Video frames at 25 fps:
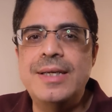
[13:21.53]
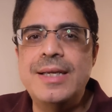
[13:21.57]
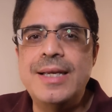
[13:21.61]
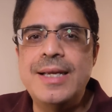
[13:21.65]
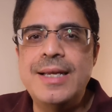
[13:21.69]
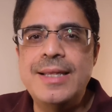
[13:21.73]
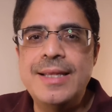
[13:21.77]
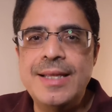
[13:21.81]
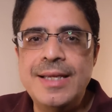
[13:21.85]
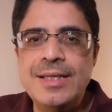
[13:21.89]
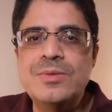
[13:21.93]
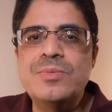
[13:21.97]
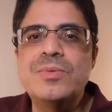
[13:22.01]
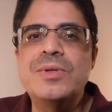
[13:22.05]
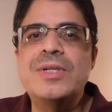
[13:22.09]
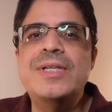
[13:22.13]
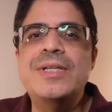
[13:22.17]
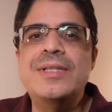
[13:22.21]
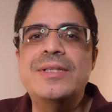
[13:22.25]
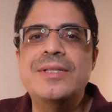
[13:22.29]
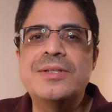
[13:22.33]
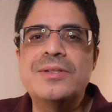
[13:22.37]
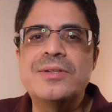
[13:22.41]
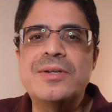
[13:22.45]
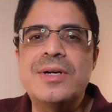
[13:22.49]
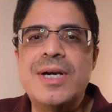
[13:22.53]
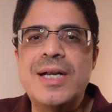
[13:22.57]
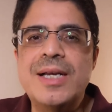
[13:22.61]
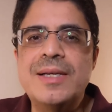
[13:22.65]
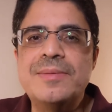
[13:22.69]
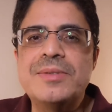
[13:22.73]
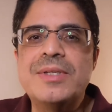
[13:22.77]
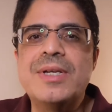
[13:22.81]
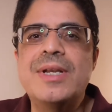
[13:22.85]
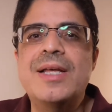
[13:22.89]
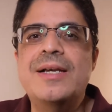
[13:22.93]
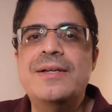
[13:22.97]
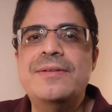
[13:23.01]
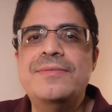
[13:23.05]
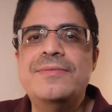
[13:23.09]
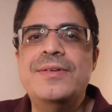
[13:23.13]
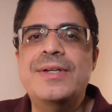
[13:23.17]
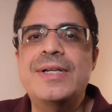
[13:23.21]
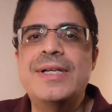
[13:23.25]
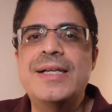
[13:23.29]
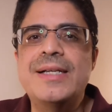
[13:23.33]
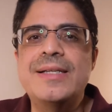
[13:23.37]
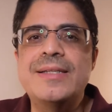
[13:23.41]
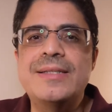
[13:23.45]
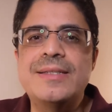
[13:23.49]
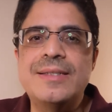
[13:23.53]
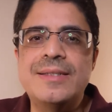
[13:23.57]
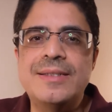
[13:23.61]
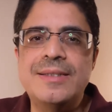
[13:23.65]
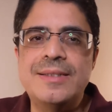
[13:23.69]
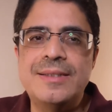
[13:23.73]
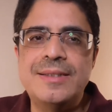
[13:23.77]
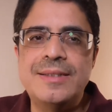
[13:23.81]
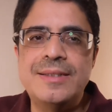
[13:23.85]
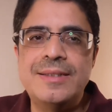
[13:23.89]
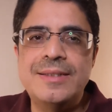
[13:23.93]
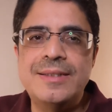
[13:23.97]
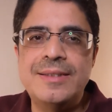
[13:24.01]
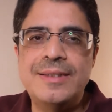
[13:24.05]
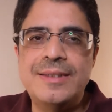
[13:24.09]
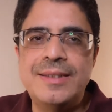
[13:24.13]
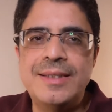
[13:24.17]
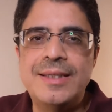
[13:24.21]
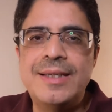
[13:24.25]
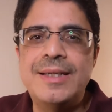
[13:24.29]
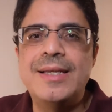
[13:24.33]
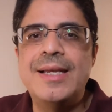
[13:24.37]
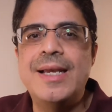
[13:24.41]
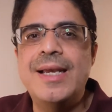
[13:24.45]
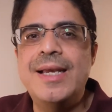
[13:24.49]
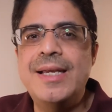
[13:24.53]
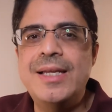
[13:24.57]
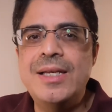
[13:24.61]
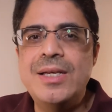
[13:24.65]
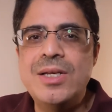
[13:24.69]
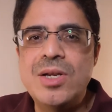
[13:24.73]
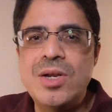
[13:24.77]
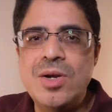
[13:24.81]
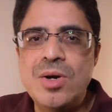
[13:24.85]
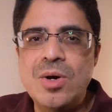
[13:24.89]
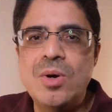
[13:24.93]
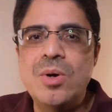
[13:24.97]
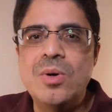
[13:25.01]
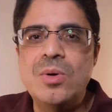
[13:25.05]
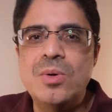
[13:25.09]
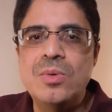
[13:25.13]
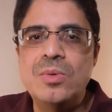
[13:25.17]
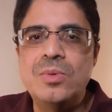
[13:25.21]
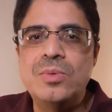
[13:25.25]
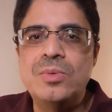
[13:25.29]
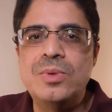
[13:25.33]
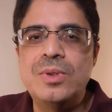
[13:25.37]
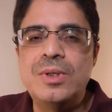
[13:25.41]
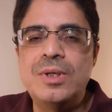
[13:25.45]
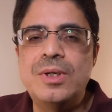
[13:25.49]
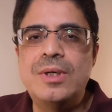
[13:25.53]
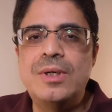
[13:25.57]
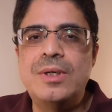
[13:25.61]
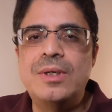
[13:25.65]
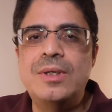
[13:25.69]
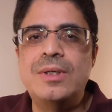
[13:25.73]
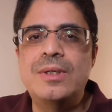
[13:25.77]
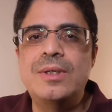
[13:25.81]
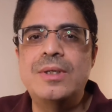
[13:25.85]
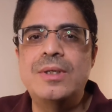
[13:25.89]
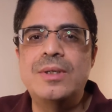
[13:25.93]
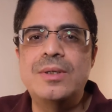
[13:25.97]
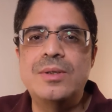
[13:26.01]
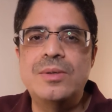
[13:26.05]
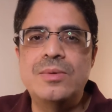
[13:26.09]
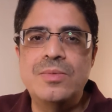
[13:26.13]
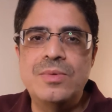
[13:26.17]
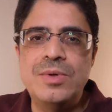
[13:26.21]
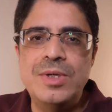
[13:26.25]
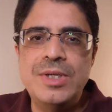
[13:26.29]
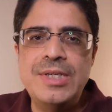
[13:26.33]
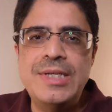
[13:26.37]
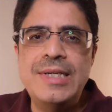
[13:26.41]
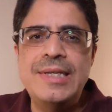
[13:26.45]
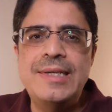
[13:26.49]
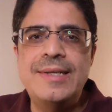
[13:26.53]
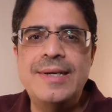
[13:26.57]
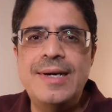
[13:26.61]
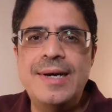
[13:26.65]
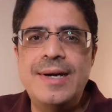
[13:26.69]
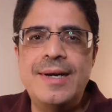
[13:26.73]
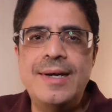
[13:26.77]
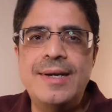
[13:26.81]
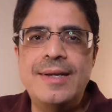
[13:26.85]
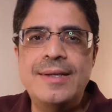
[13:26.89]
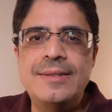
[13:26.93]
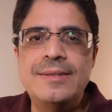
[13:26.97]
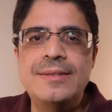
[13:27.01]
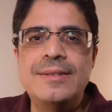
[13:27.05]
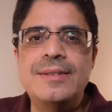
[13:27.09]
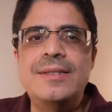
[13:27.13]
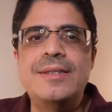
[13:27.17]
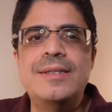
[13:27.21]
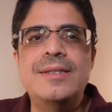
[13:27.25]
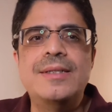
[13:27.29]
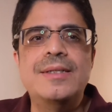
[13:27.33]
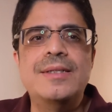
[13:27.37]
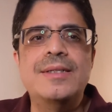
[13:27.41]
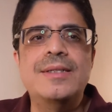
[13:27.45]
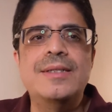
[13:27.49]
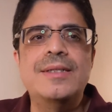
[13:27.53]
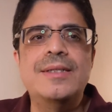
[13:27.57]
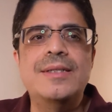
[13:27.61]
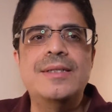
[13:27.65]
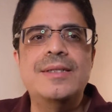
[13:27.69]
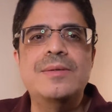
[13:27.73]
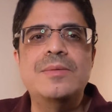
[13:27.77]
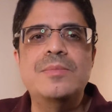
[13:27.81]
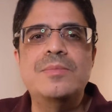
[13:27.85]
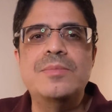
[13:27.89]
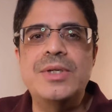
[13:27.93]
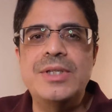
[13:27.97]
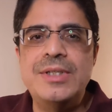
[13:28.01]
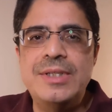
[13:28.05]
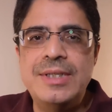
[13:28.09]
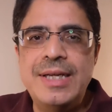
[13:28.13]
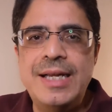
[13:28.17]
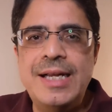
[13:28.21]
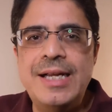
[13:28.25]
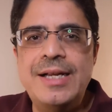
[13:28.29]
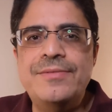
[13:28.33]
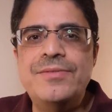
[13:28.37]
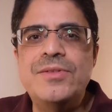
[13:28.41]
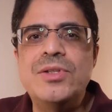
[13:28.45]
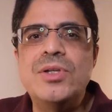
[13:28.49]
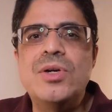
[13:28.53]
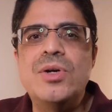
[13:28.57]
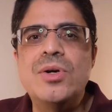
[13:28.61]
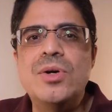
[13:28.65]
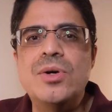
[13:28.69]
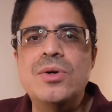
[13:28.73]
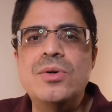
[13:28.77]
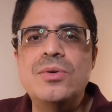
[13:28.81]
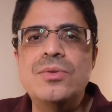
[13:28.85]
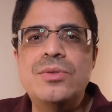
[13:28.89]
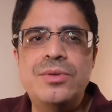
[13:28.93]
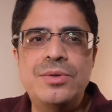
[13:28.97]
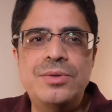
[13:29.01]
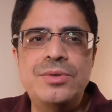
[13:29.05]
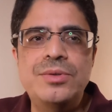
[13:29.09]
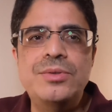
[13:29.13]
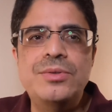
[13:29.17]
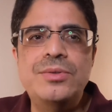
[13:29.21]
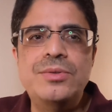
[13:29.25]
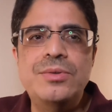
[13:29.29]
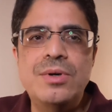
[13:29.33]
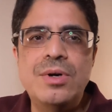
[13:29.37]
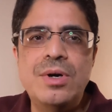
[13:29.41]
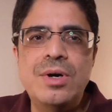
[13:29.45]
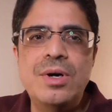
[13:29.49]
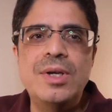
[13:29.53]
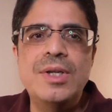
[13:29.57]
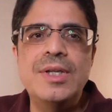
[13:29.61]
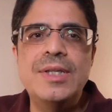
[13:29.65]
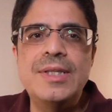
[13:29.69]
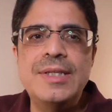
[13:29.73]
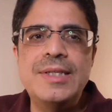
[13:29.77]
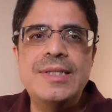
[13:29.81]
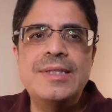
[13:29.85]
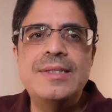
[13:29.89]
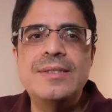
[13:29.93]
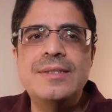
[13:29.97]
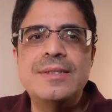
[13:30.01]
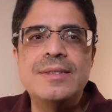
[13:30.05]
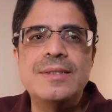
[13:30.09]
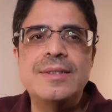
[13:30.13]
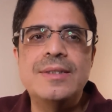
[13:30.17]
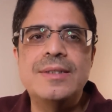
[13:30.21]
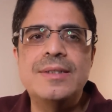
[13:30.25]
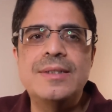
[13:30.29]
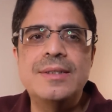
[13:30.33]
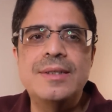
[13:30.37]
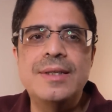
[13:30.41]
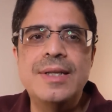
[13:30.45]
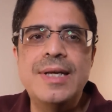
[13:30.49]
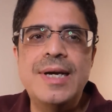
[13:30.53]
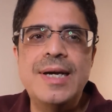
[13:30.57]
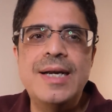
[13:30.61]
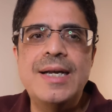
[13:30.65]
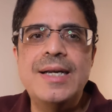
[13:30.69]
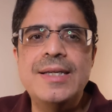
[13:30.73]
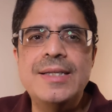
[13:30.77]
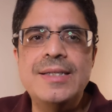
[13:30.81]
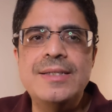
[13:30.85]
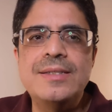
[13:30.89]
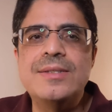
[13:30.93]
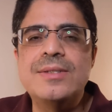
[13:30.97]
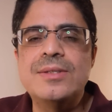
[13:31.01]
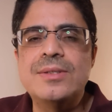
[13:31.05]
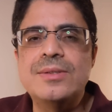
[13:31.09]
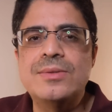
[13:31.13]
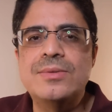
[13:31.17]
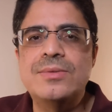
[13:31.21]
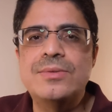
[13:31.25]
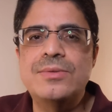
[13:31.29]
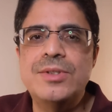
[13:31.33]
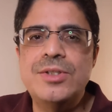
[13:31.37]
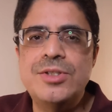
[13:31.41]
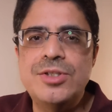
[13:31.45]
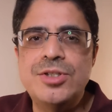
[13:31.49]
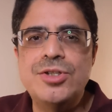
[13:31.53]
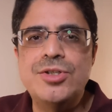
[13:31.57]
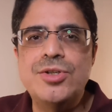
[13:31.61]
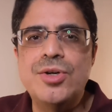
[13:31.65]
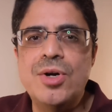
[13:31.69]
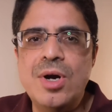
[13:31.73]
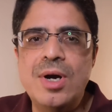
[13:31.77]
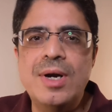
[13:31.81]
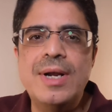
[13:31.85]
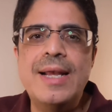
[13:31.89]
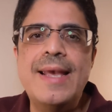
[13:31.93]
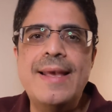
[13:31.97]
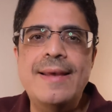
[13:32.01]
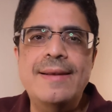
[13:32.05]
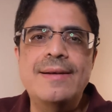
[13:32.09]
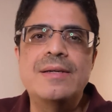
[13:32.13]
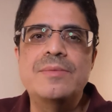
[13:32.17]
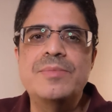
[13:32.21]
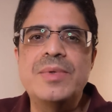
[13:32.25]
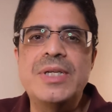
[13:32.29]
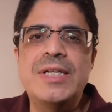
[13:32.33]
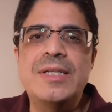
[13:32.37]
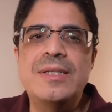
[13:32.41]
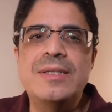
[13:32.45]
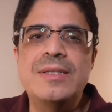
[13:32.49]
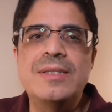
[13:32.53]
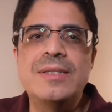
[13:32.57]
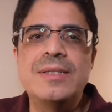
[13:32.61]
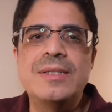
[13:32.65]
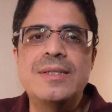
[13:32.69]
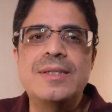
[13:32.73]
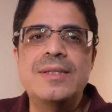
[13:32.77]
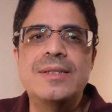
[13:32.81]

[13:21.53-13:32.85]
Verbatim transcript: and that's what he describes life as. The end goal when you die, but you have to go through all of these uh, lines with strong enemies